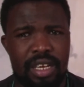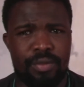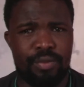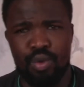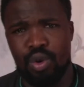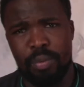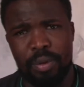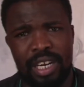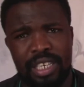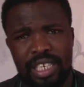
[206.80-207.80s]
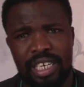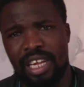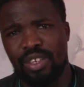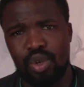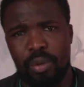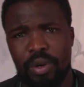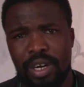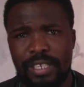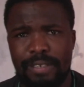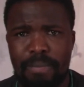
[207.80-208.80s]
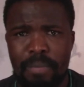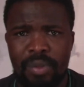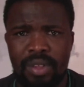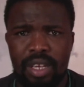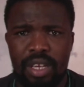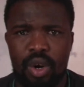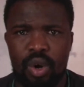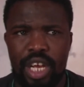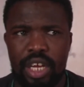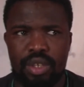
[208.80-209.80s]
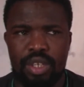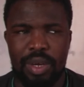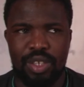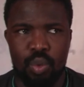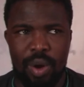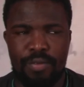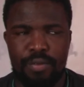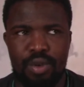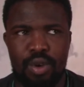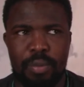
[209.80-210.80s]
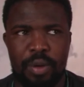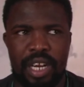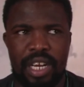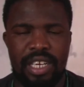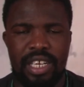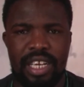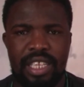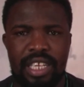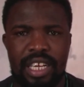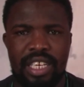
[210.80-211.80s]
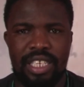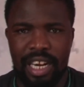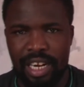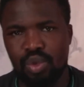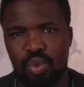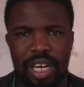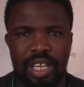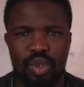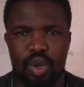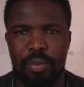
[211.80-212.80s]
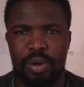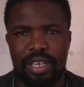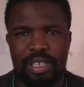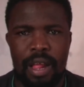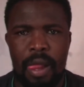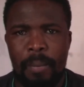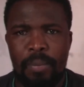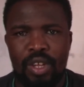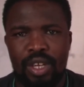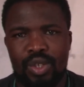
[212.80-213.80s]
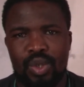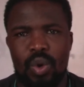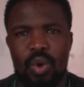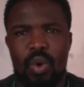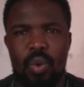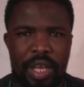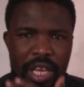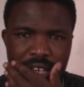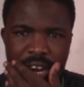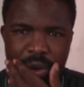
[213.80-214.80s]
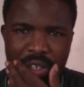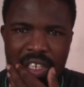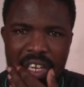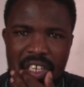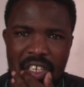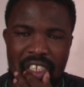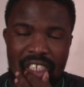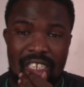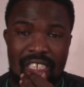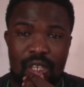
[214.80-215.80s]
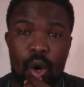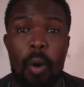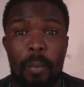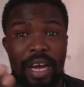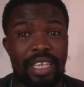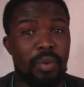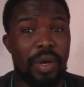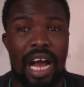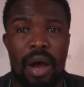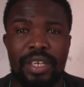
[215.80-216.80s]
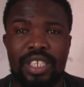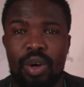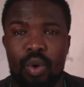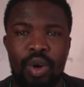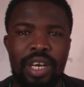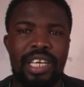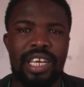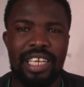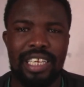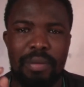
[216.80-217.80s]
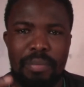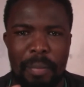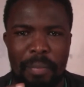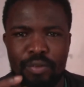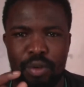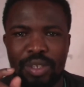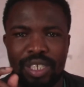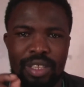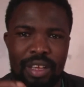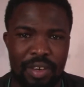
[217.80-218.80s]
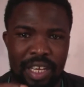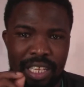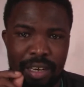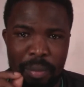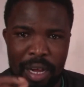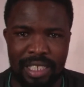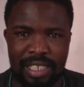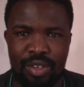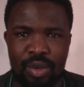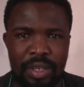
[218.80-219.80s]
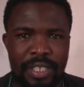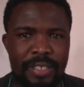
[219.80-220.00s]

full corporals and lance corporals. Oh yeah, there was one full corporal, and then the rest were lance corporals. So we get allocated sticks. Oh, by the way, I was the only ranking member from South Africa that passed that course.